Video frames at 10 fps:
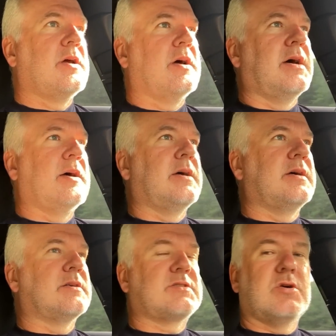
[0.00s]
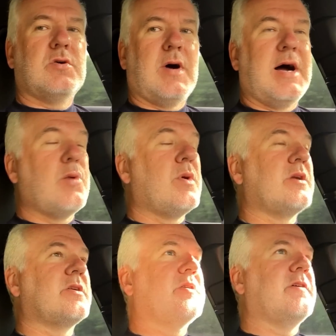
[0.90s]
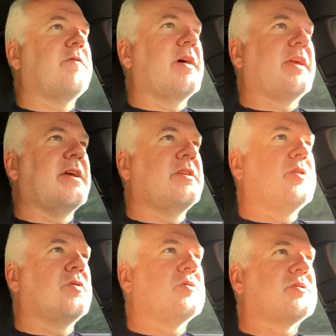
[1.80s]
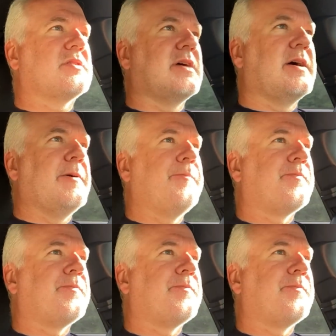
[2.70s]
Uh, so I wonder if I can use um,